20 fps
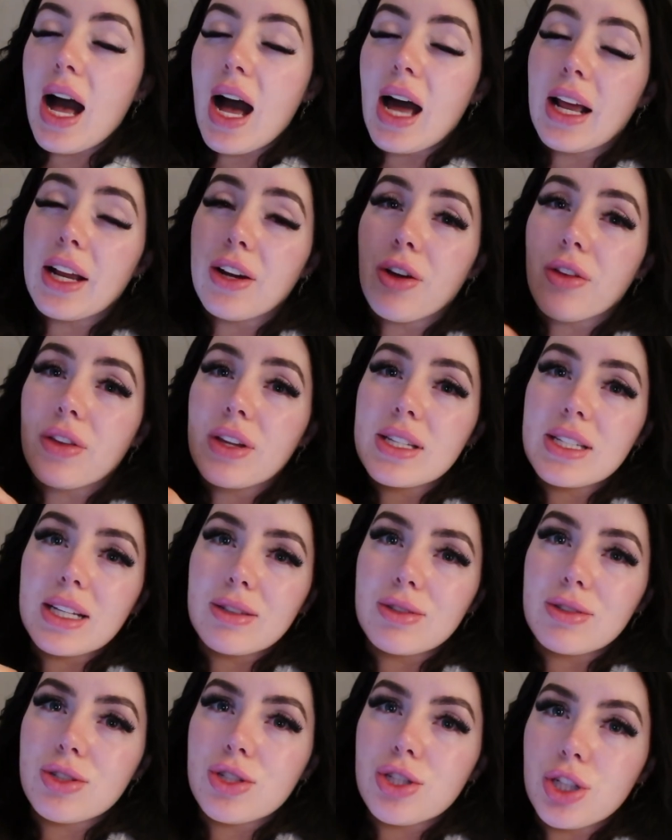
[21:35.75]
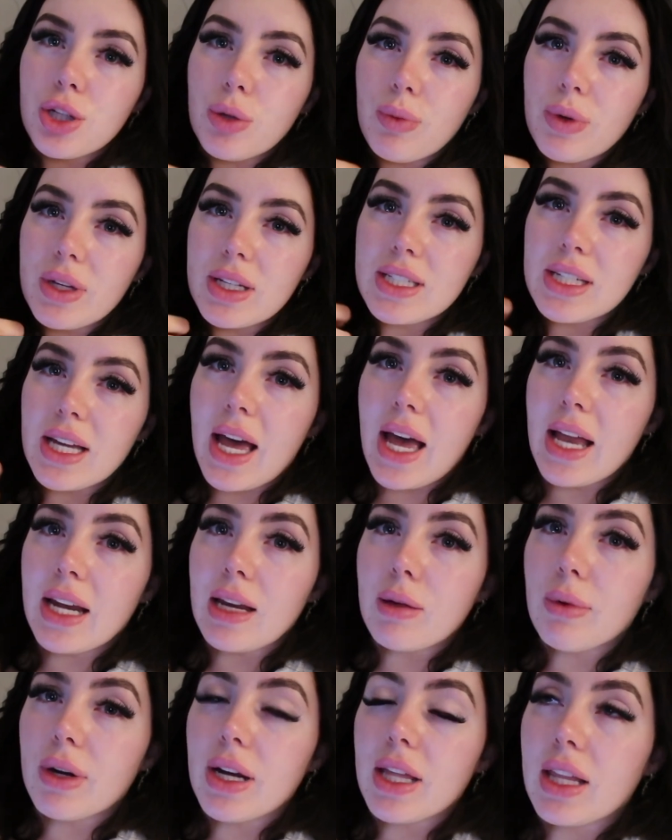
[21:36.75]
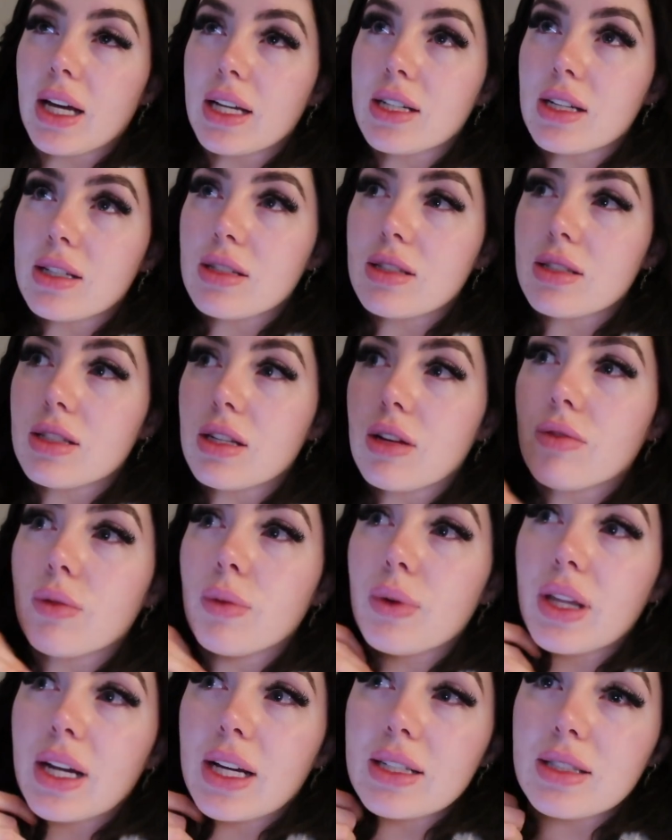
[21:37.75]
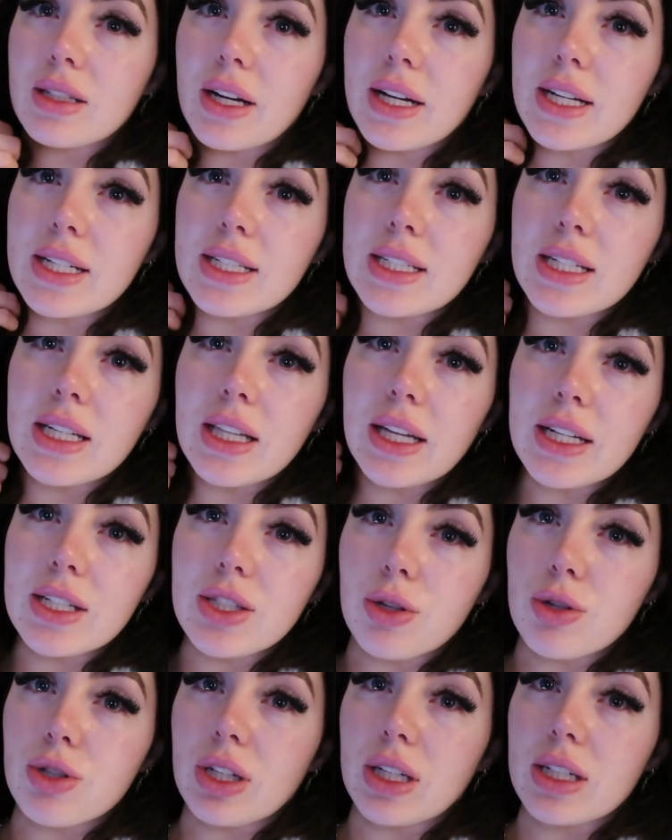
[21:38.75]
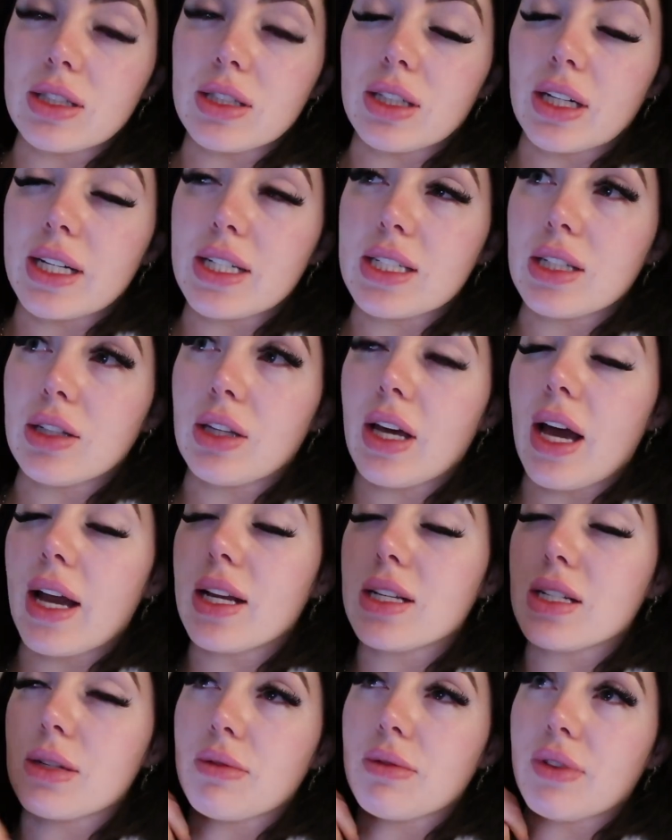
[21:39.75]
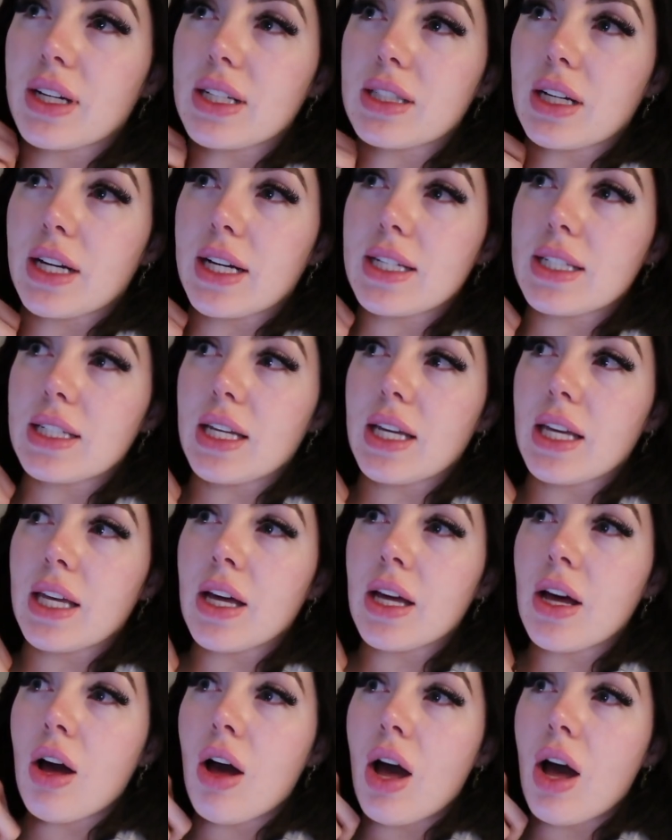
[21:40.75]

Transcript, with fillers: And I know this sounds stupid to anybody that doesn't suffer with anxiety, like social anxiety, any type of anxiety,